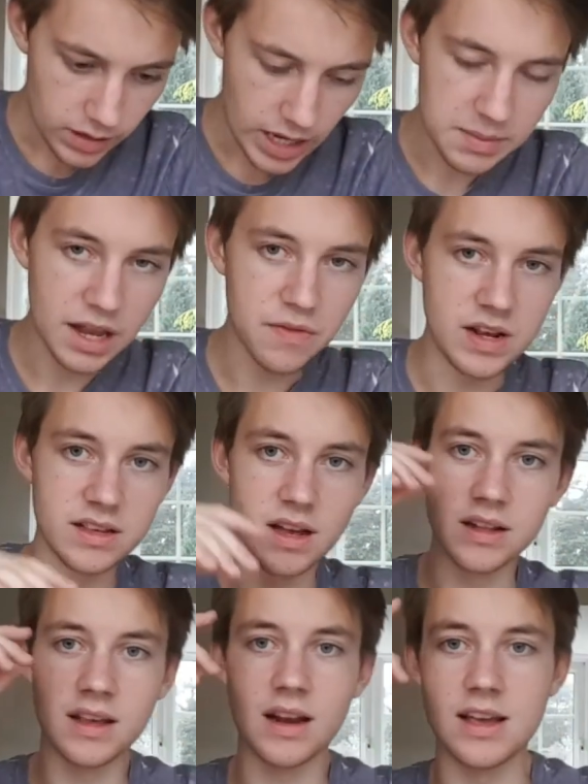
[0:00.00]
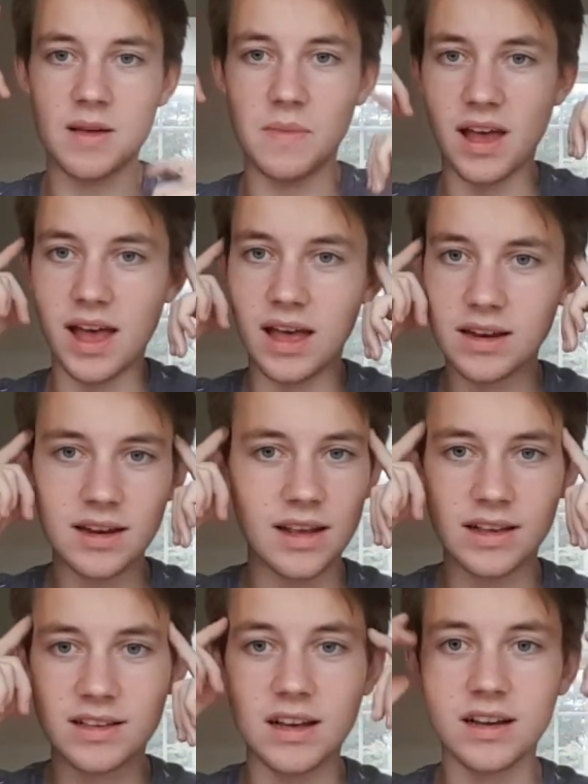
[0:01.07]
I'm definitely starting to, like, my head
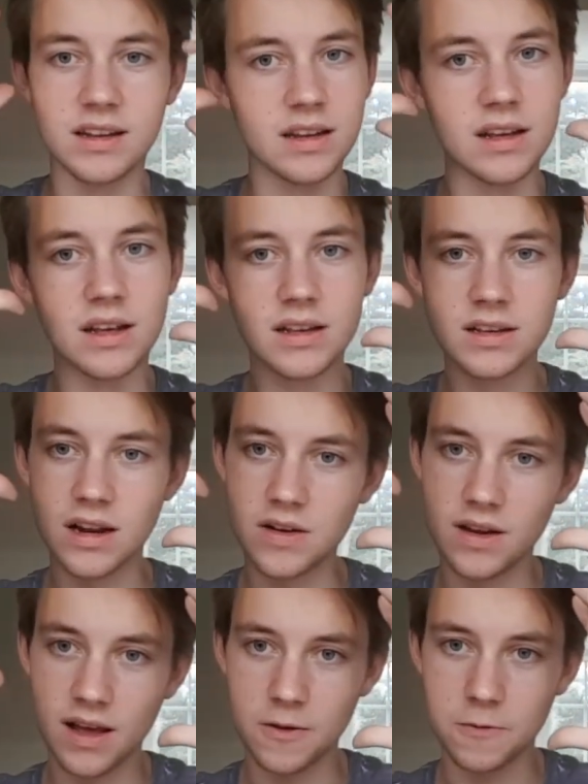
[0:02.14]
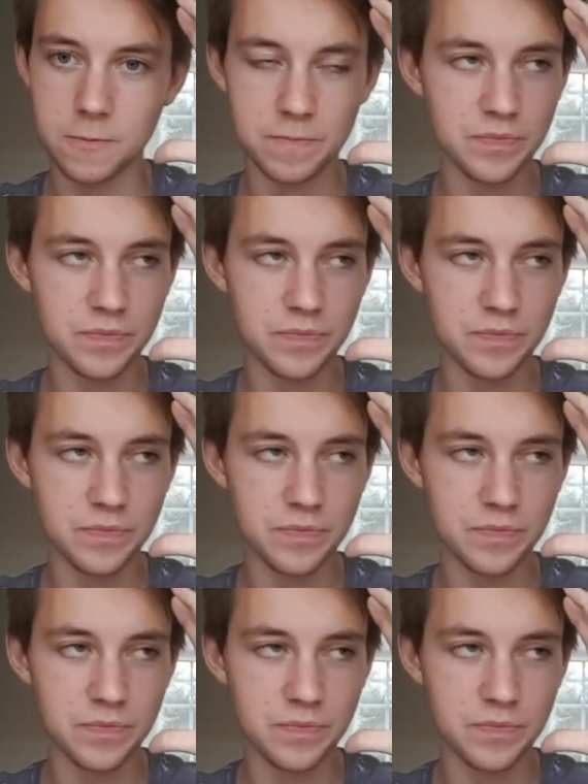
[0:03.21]
is starting to slow down.